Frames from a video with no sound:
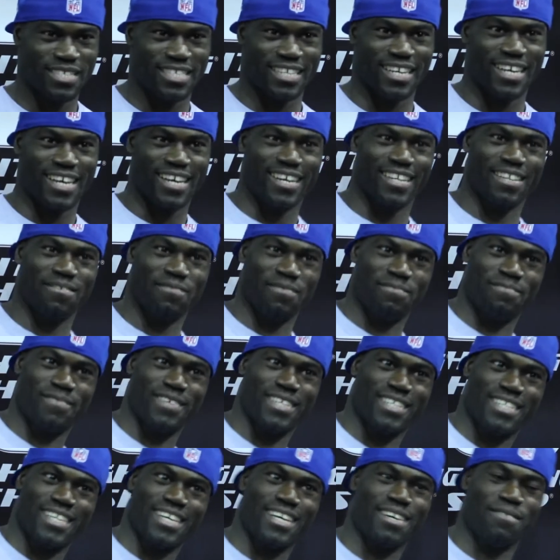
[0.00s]
me time to
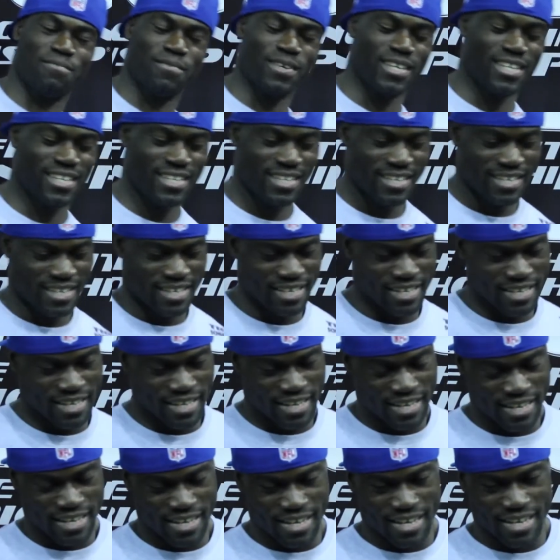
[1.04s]
build up.
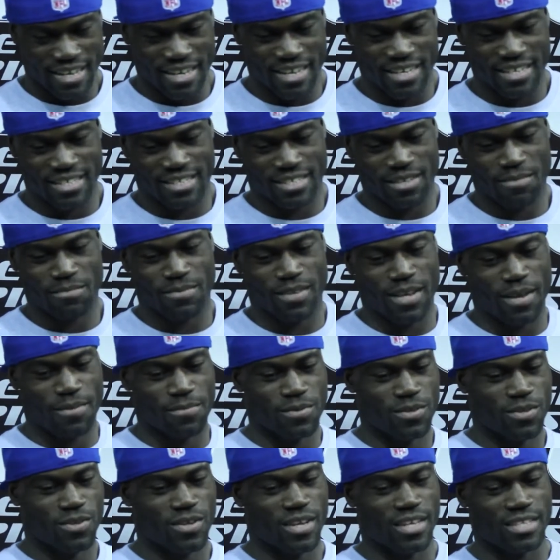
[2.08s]
But
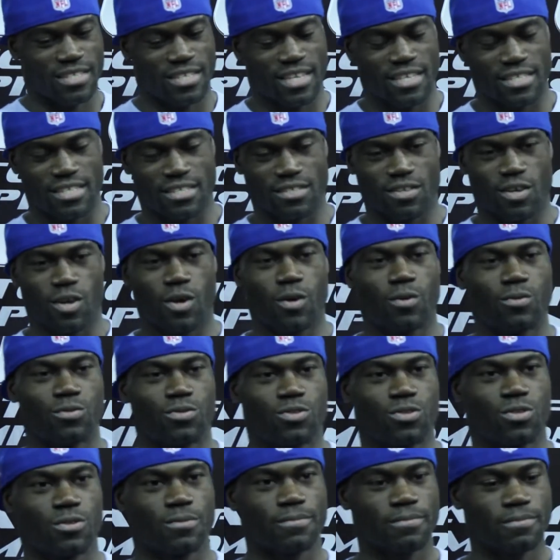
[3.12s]
sometimes, you know, I guess as a
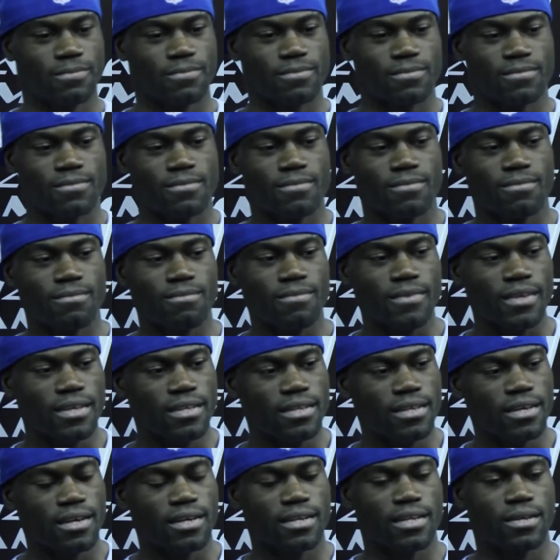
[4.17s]
coach,
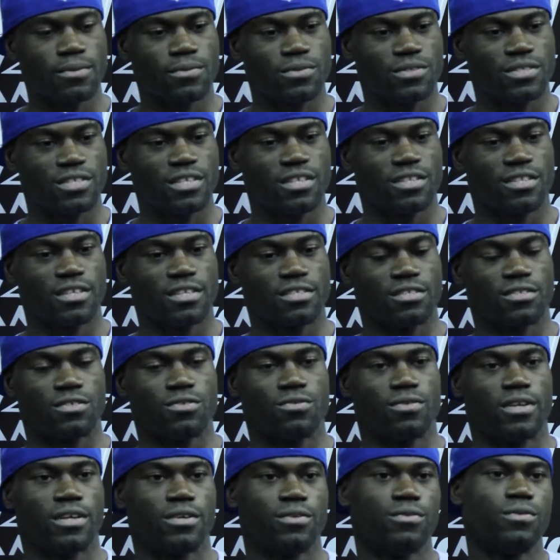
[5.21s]
yeah, they will see things in
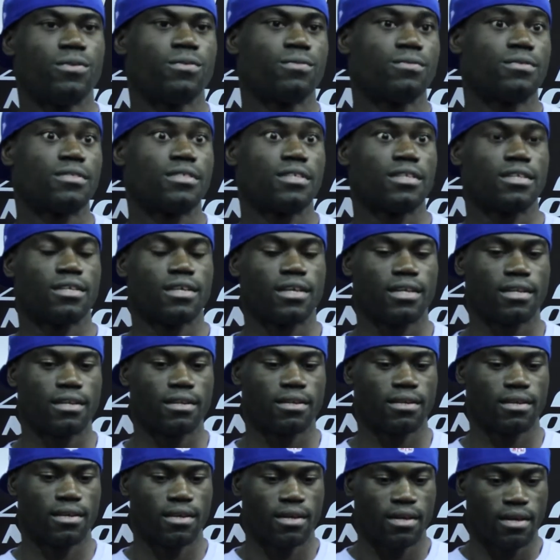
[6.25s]
you that you don't see.
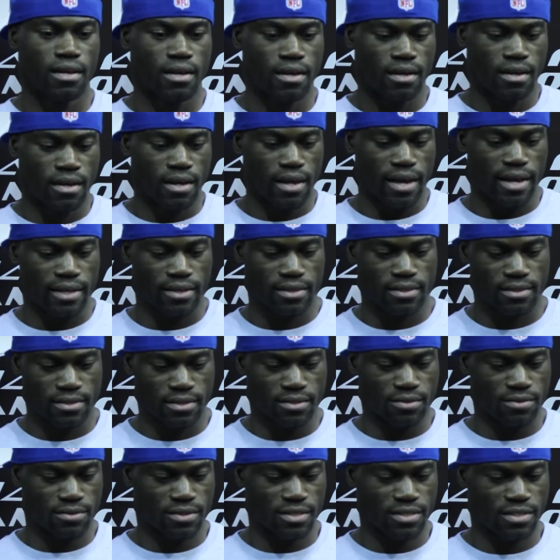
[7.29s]
And, I,
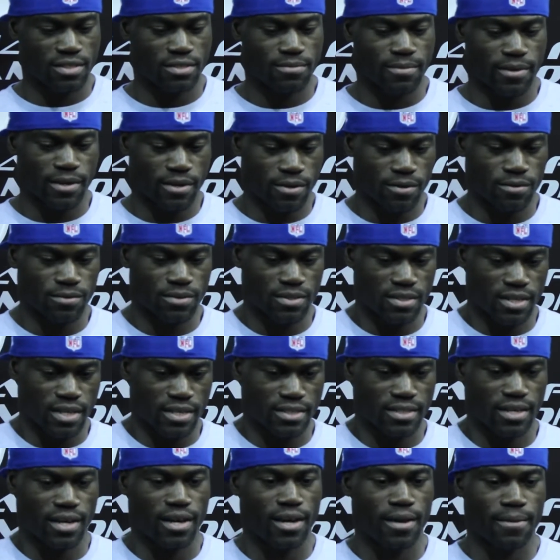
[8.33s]
you know, since he's my coach in
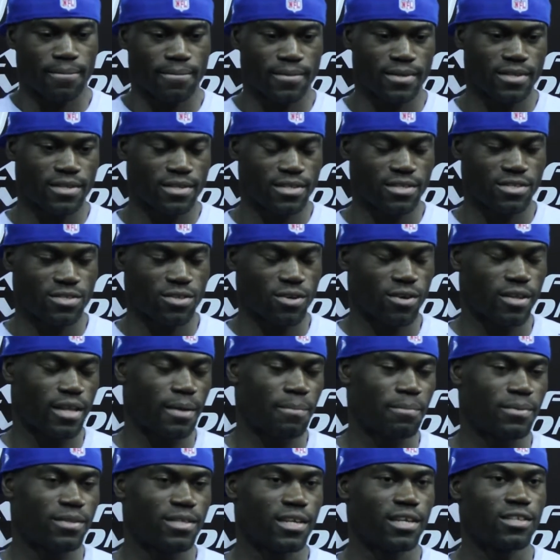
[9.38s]
that time, he, he saw
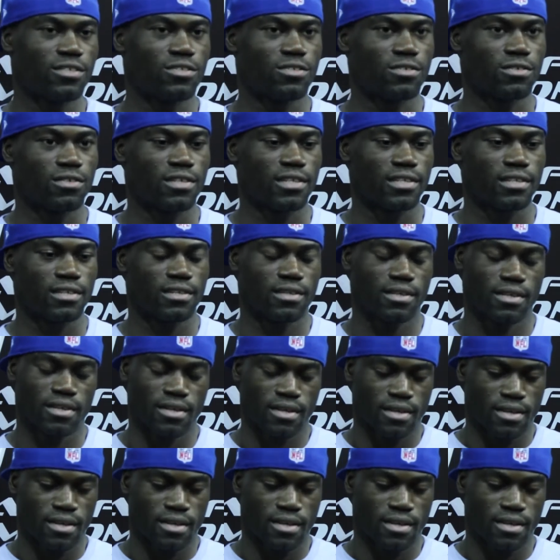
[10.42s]
that potential. And